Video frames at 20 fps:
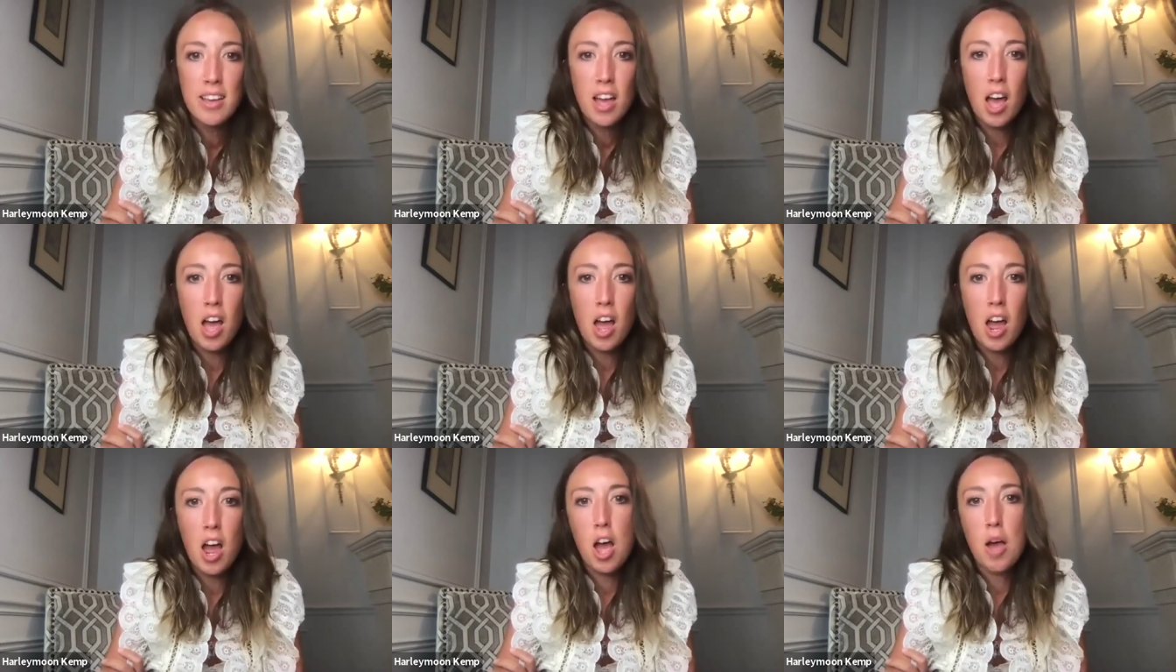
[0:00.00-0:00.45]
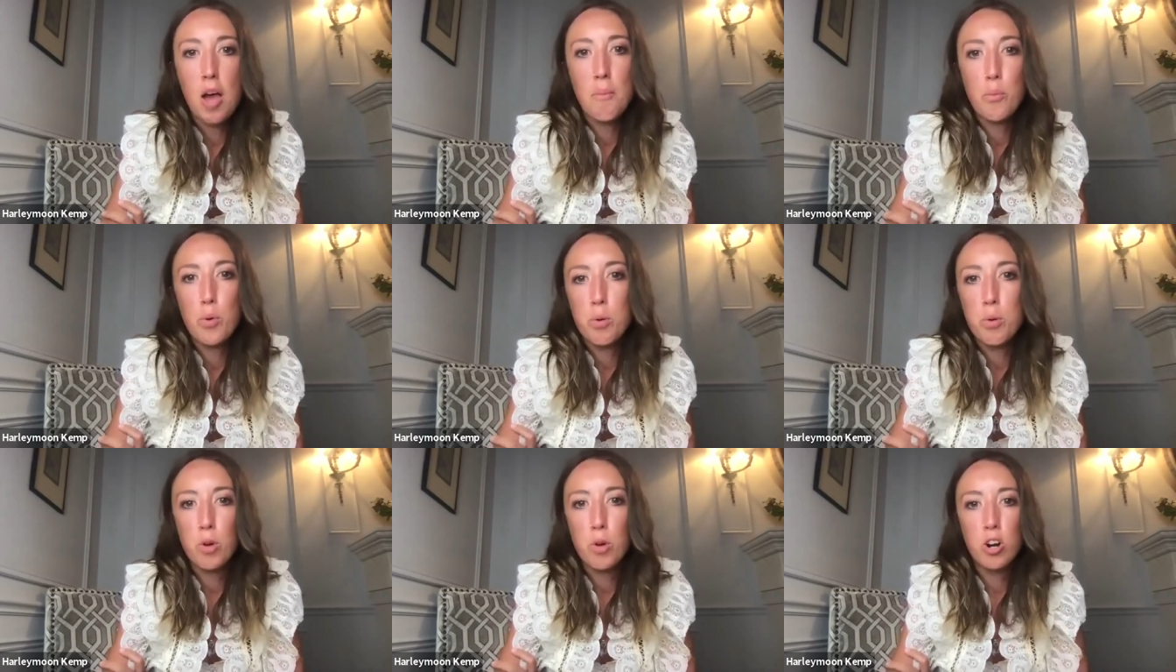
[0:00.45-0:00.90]
um,
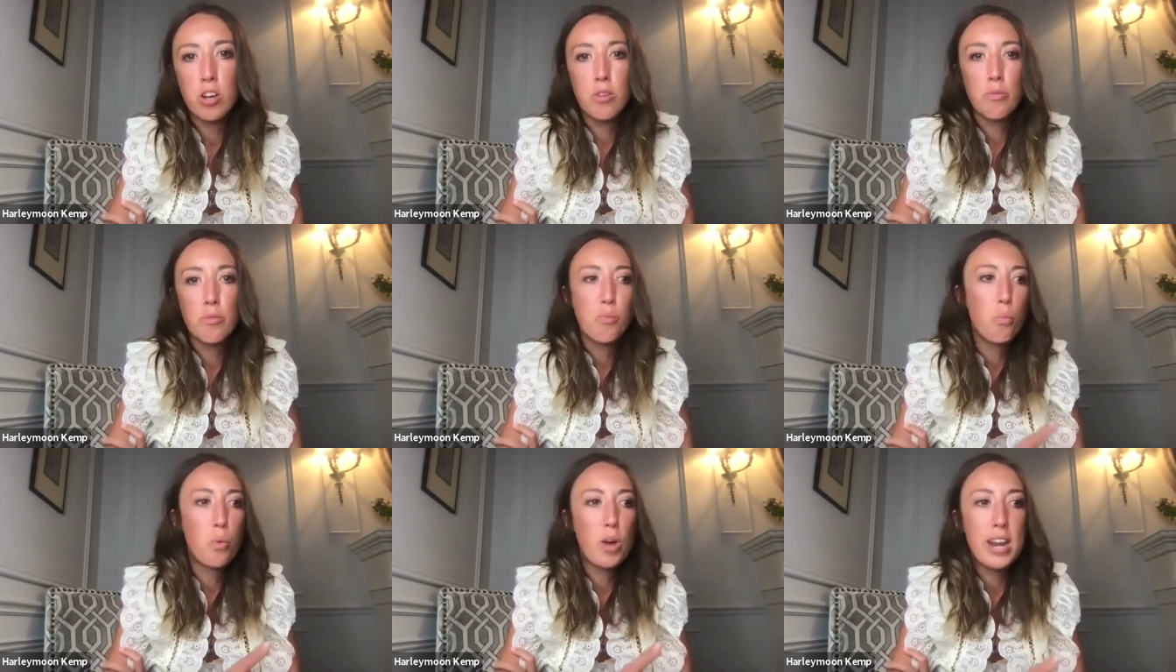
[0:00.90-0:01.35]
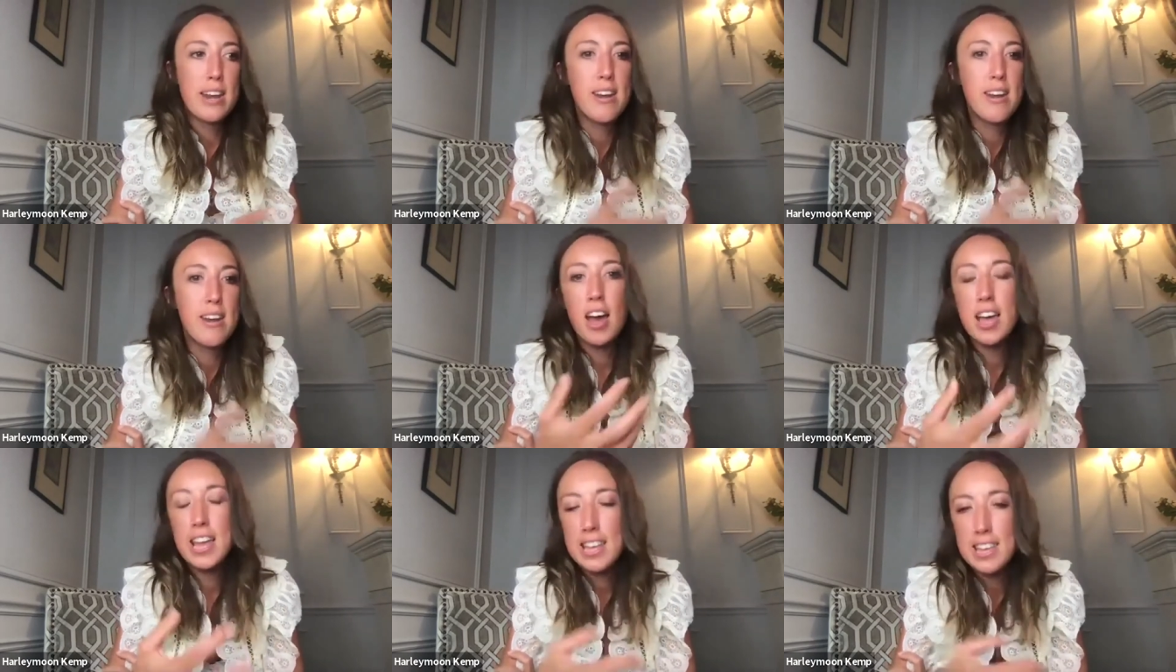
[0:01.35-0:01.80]
we want to win
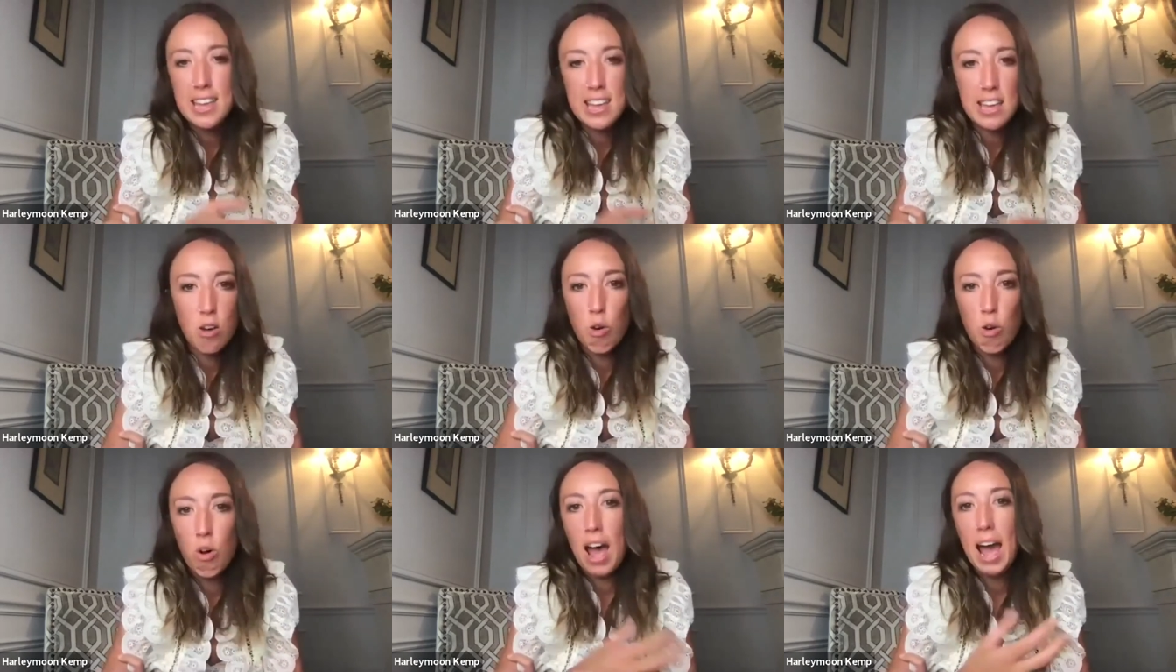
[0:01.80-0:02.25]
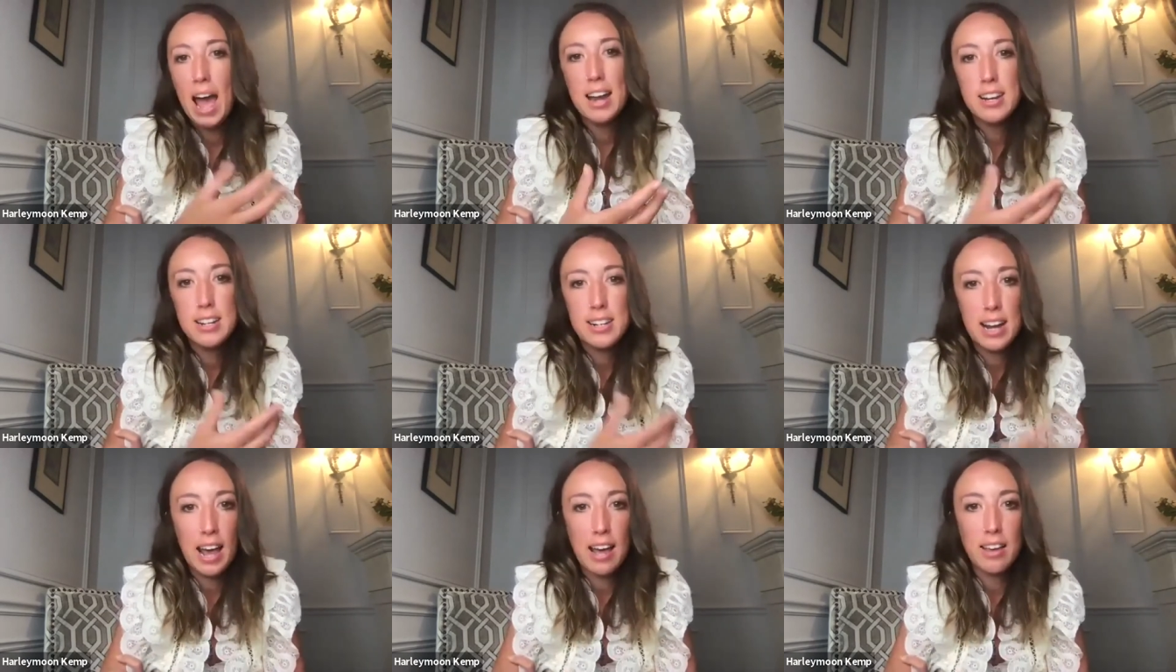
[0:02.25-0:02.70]
nike or
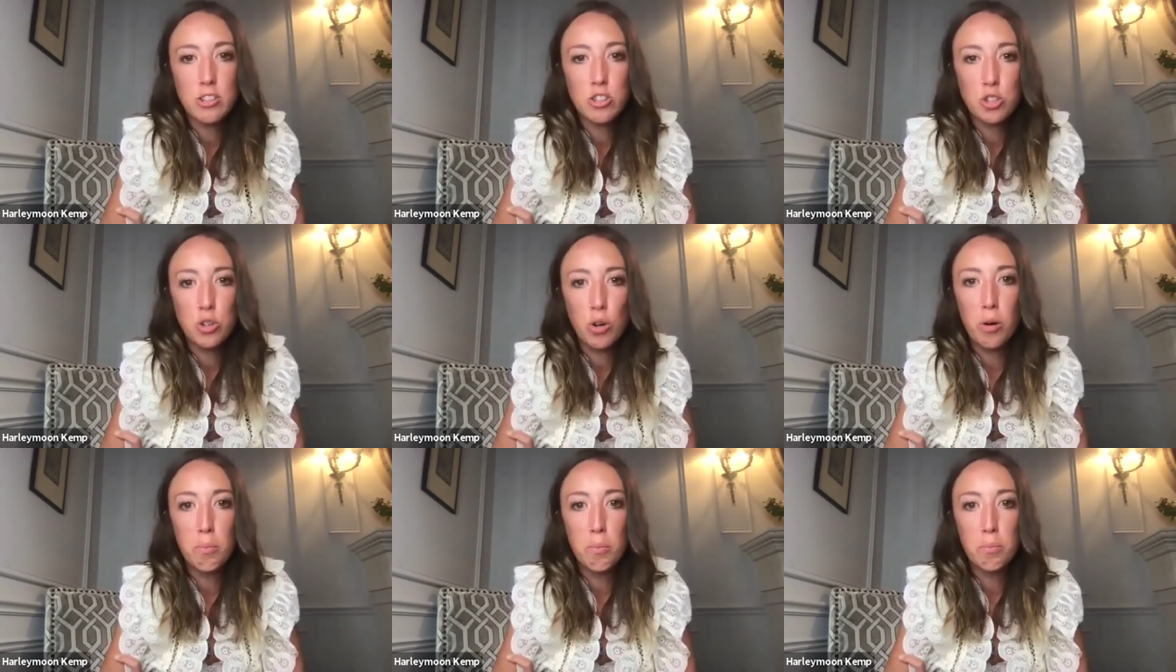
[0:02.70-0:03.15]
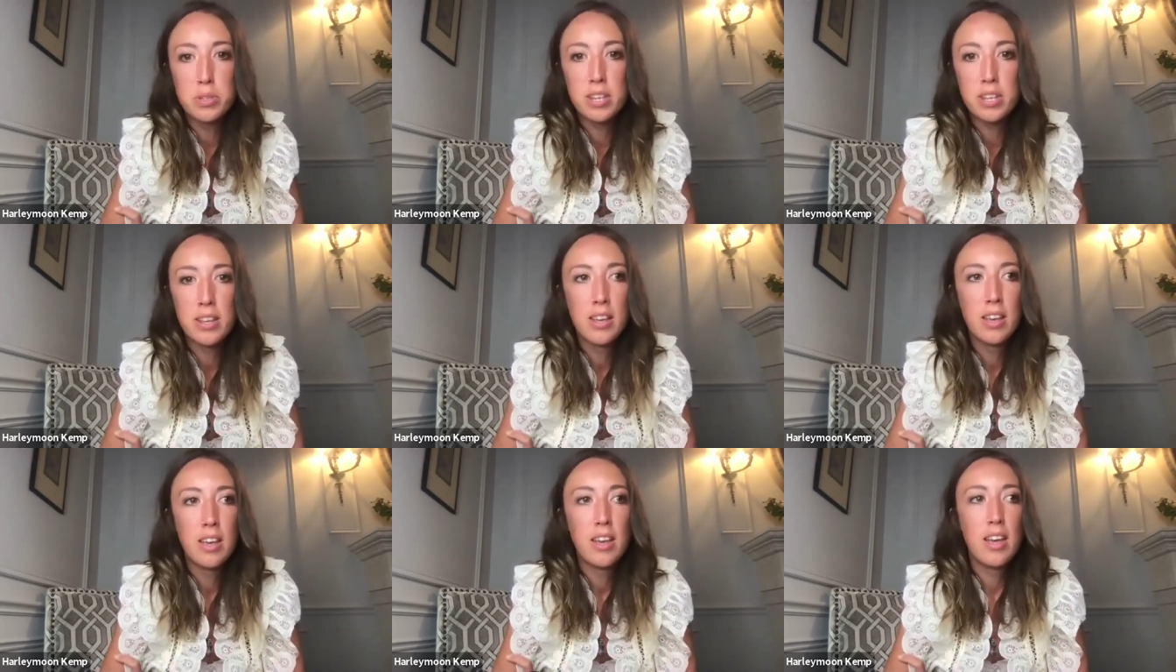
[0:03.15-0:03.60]
adidas jobs
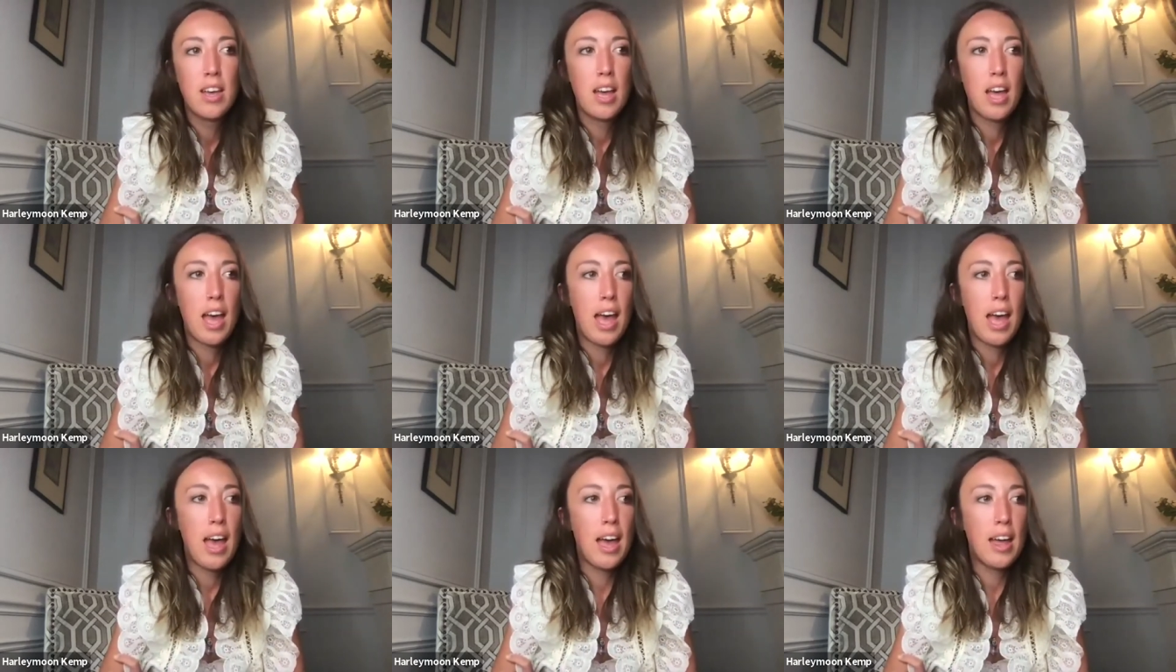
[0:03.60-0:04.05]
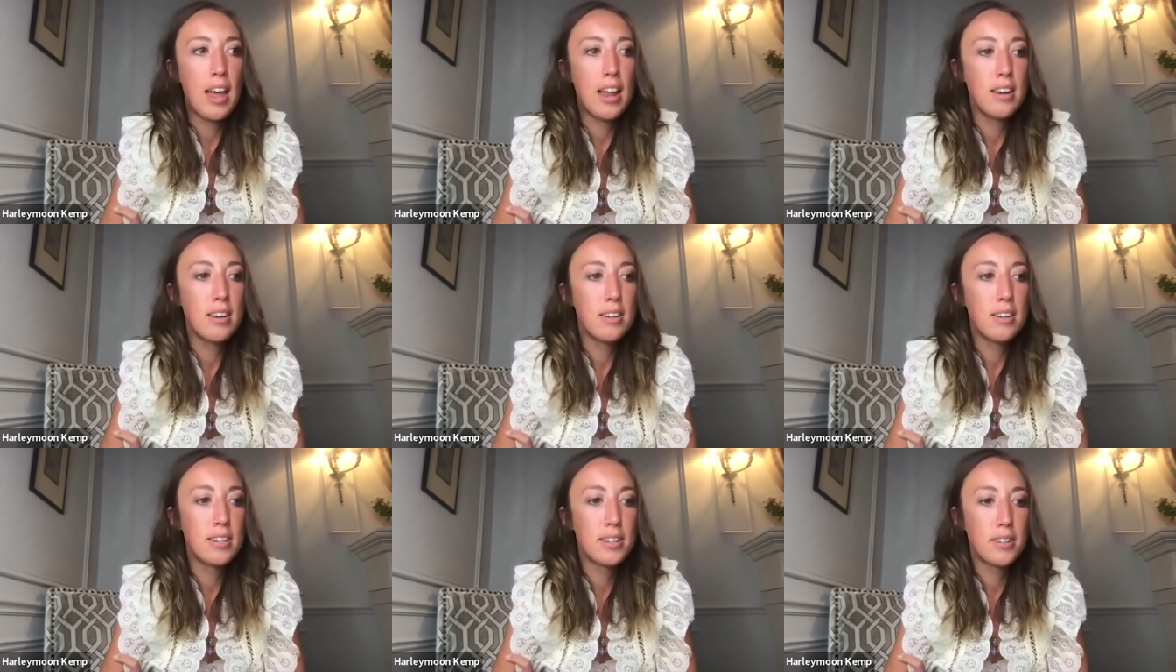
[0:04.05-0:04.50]

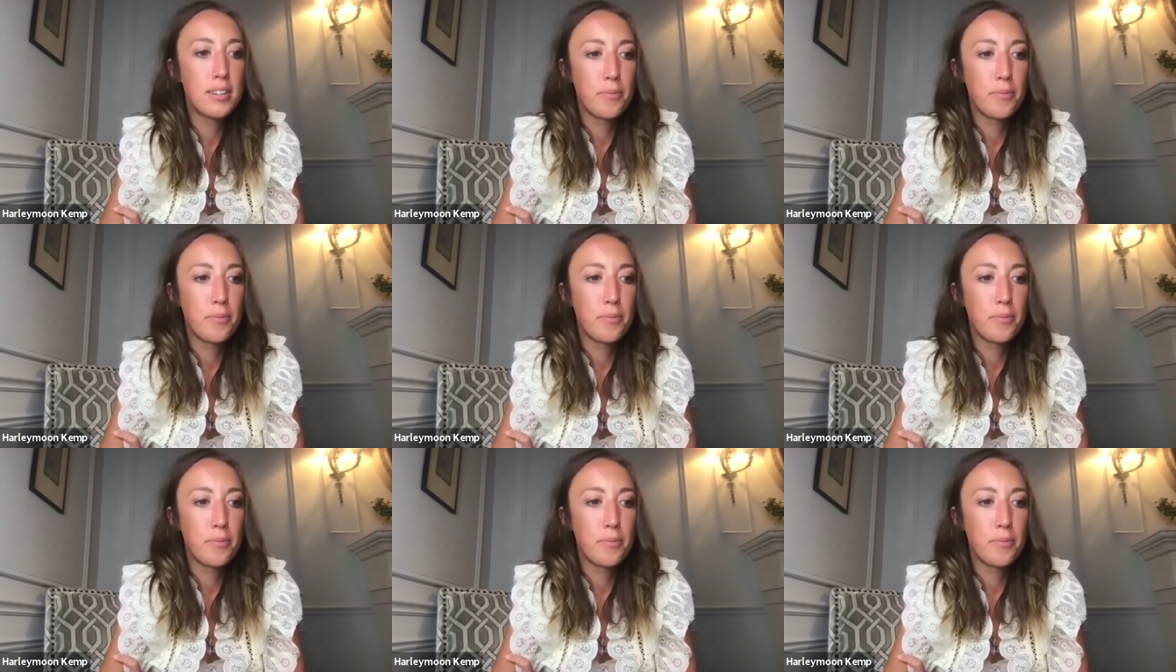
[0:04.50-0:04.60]
and